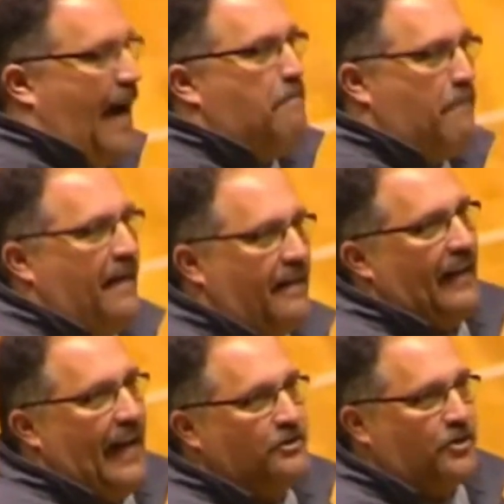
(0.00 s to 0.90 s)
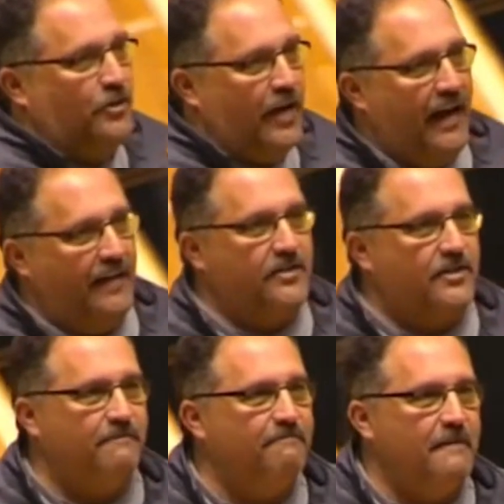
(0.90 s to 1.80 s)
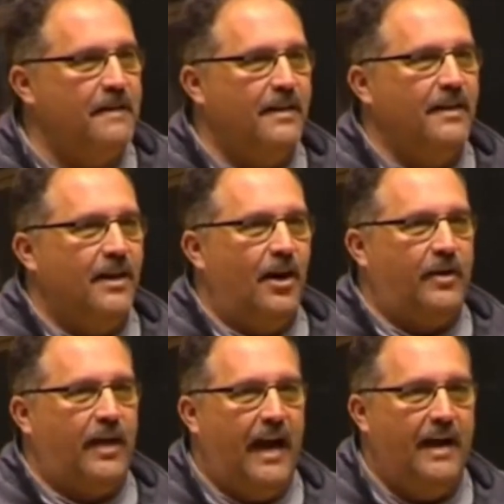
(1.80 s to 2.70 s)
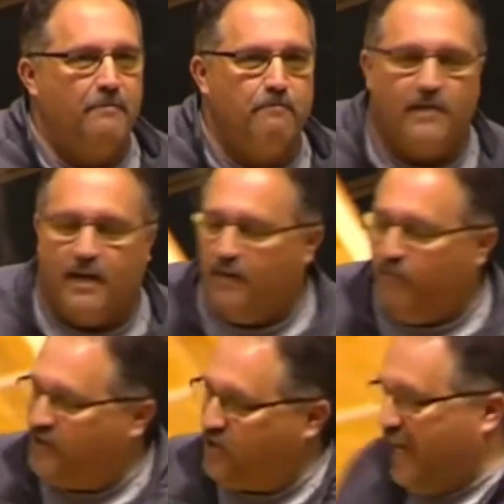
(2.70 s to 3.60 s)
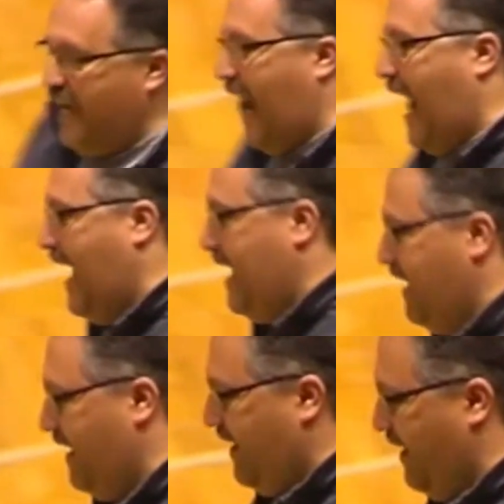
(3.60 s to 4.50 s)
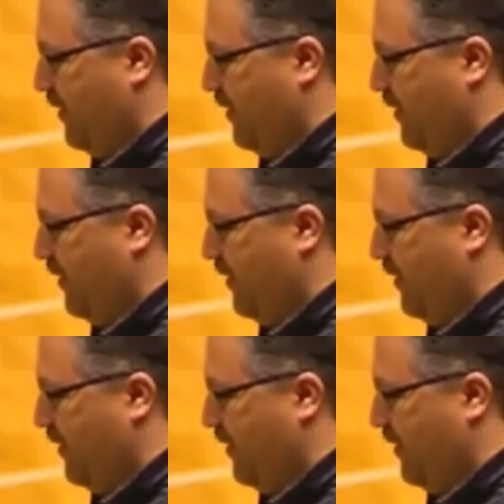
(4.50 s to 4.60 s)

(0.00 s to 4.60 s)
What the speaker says: been the last 2 days? Okay? But see, the